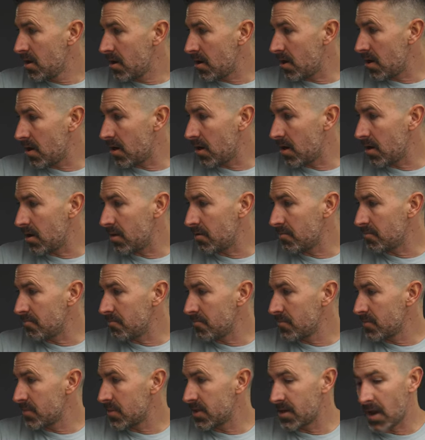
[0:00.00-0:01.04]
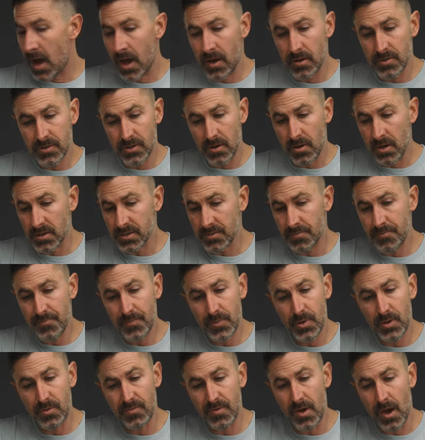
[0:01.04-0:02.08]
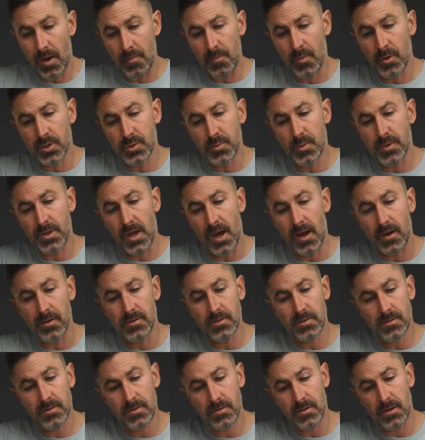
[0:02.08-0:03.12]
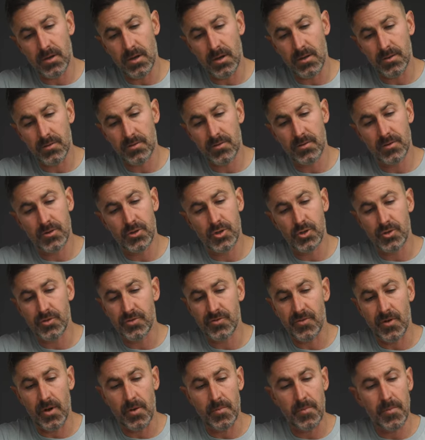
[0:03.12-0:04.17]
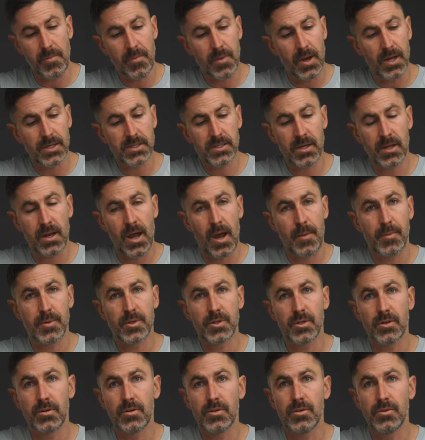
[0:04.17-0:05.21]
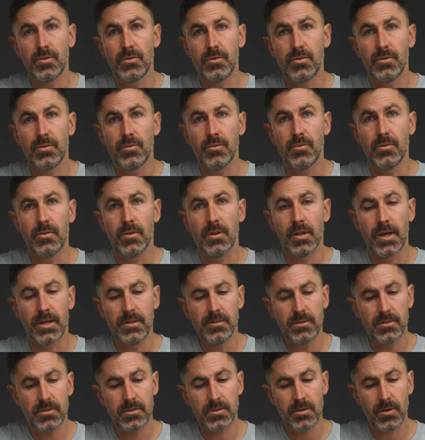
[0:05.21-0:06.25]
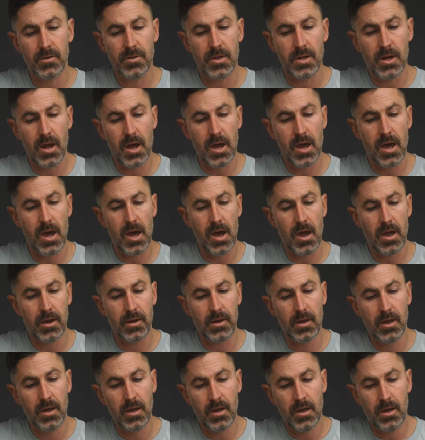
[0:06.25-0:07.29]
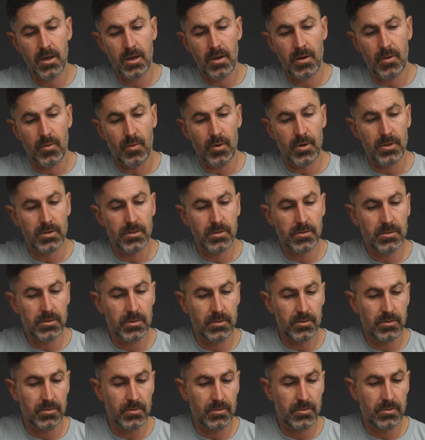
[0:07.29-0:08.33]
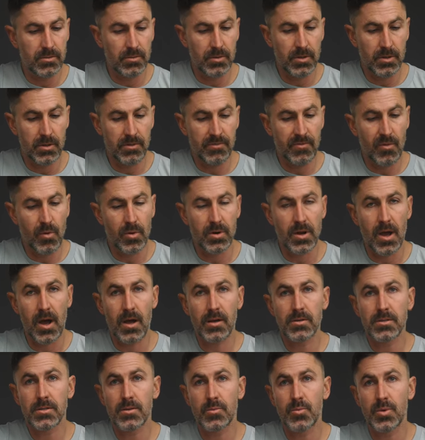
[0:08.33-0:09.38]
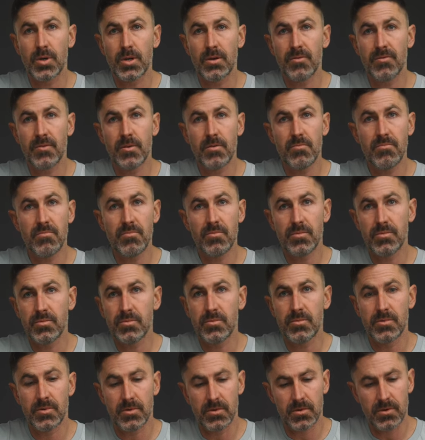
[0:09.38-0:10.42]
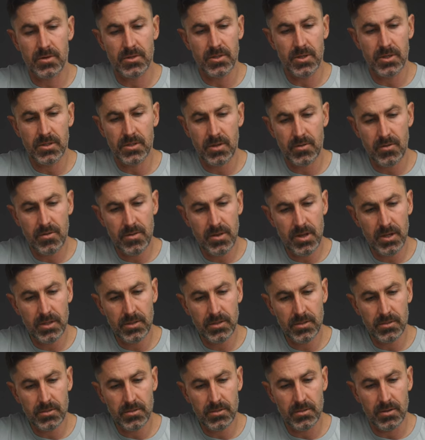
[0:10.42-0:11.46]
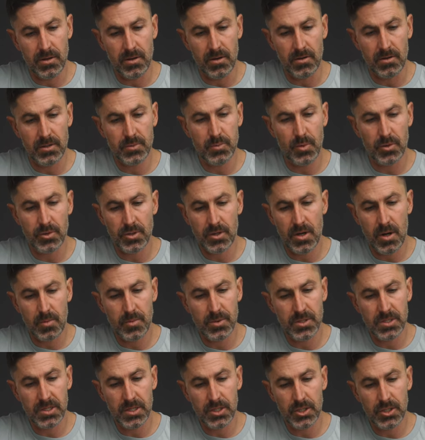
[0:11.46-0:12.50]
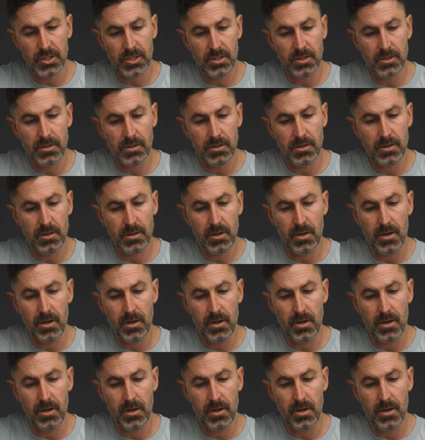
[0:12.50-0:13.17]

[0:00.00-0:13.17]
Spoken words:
The dials are awesome. You've got multiple dials to choose from. I set aperture to the lens, so then I had 1, 2, 3, 4 dials to pick from to adjust other things. So exposure compensation,